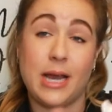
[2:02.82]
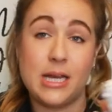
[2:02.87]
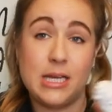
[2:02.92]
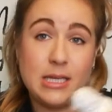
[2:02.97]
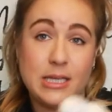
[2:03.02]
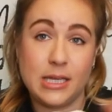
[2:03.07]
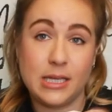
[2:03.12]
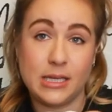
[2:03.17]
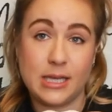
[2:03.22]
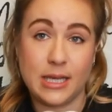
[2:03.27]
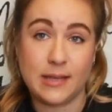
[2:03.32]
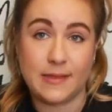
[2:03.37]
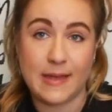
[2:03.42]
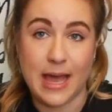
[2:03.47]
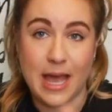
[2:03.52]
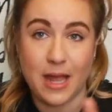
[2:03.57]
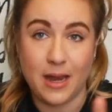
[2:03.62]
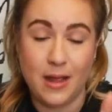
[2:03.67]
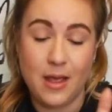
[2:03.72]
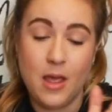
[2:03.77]
anything like
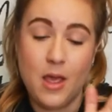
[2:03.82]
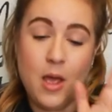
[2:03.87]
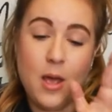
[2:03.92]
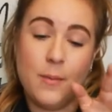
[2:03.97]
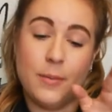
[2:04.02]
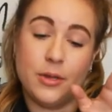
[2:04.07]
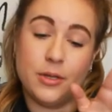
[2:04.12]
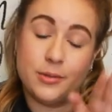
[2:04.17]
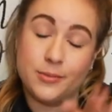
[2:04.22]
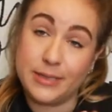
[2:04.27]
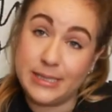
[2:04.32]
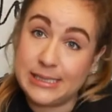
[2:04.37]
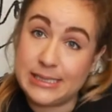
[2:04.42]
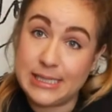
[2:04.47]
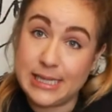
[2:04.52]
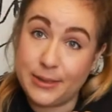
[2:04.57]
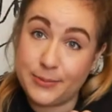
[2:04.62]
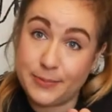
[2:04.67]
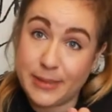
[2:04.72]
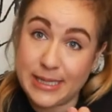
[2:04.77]
that. The reason
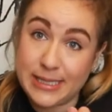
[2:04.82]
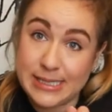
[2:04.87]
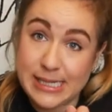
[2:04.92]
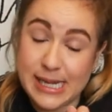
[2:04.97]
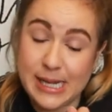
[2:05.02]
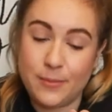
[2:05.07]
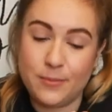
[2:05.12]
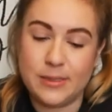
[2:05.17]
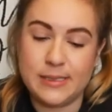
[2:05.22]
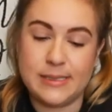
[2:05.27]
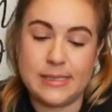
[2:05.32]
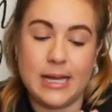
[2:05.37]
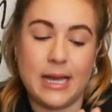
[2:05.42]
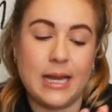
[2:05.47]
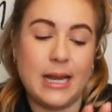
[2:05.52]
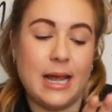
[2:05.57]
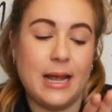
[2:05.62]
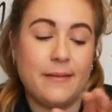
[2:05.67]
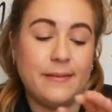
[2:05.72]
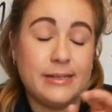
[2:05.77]
I picked him was
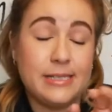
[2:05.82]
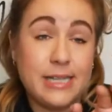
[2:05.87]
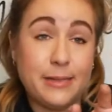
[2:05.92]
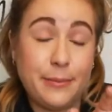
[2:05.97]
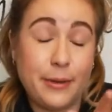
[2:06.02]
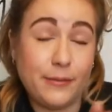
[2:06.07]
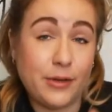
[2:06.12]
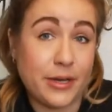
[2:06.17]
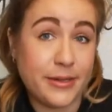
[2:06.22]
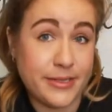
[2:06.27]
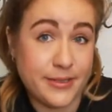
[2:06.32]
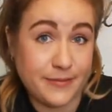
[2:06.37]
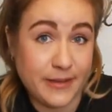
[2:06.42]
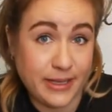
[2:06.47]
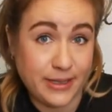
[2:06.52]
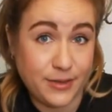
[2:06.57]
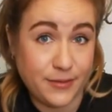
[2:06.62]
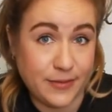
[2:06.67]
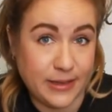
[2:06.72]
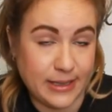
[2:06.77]
that every time I've gone to
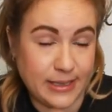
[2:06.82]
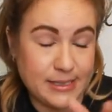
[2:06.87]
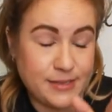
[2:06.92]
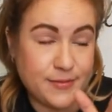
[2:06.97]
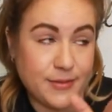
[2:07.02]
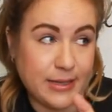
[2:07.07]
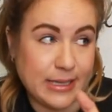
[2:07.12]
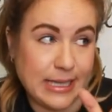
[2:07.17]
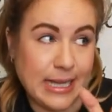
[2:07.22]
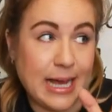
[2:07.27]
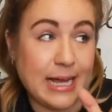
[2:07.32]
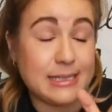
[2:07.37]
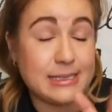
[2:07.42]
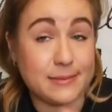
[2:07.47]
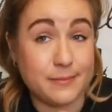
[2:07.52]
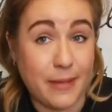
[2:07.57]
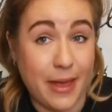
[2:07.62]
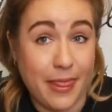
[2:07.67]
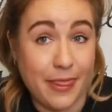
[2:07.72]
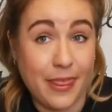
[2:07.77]
Value Village for the
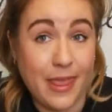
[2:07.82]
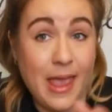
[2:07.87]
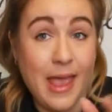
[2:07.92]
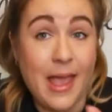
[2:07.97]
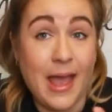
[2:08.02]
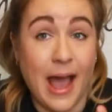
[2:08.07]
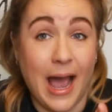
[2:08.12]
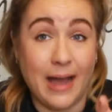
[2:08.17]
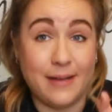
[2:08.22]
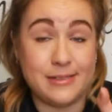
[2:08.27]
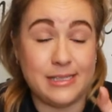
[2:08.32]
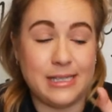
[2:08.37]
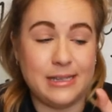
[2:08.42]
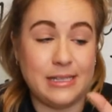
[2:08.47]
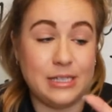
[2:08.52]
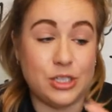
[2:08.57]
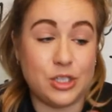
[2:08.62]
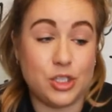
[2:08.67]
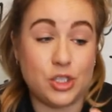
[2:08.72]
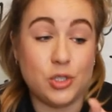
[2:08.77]
last month, I've seen
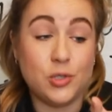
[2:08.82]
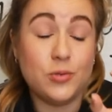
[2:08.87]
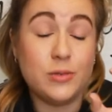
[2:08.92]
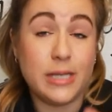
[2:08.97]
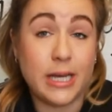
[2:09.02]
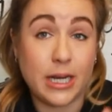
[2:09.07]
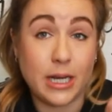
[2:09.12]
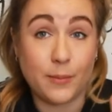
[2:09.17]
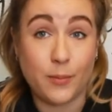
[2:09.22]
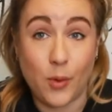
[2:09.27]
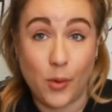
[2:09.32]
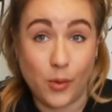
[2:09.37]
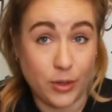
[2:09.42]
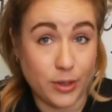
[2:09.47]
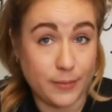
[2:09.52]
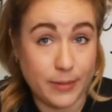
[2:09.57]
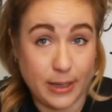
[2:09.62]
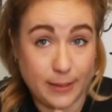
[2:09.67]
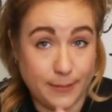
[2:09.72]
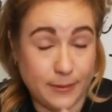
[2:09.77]
these two little polar
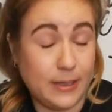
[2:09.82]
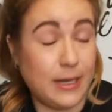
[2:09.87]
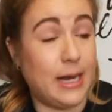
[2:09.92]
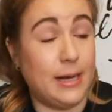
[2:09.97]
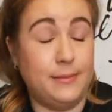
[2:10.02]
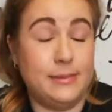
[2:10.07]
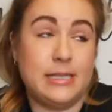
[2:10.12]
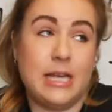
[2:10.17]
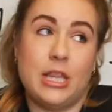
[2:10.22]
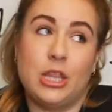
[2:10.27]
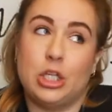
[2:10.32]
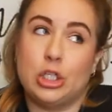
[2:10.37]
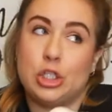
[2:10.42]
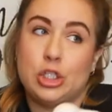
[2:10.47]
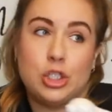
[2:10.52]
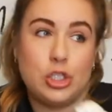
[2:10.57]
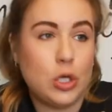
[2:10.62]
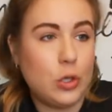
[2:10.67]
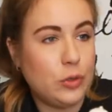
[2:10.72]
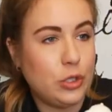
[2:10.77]
bear cubs and they're
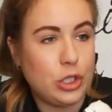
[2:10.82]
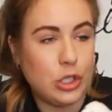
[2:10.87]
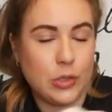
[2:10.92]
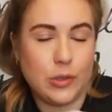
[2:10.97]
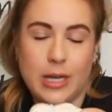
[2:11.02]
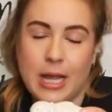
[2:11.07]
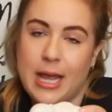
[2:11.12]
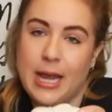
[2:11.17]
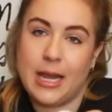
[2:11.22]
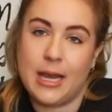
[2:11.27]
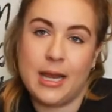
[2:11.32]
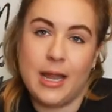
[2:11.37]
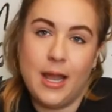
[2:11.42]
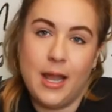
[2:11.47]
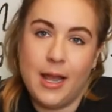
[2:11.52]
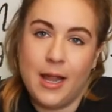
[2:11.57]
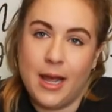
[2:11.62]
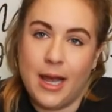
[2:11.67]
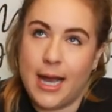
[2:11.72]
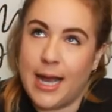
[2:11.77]
so cute and
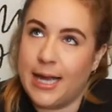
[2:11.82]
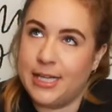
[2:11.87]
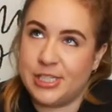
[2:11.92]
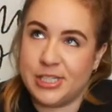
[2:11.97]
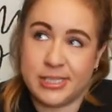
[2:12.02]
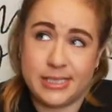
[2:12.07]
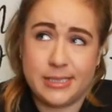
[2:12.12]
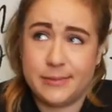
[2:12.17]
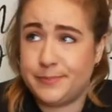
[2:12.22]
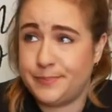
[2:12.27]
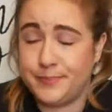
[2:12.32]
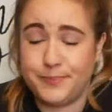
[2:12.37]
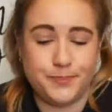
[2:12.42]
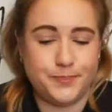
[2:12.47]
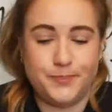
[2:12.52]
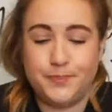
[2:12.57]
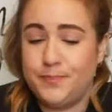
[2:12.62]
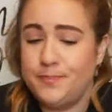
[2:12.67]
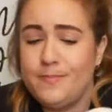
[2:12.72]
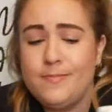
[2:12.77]
I just
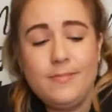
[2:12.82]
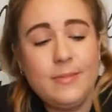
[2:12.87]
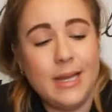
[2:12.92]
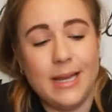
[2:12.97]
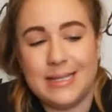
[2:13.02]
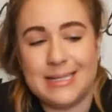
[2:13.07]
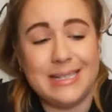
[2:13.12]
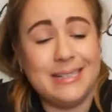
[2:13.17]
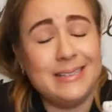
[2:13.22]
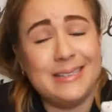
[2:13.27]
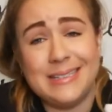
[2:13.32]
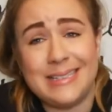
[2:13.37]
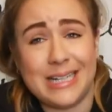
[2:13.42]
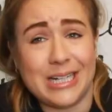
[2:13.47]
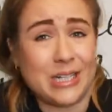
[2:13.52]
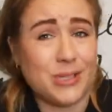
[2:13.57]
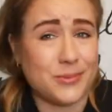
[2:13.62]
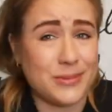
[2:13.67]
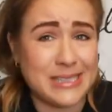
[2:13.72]
didn't think I could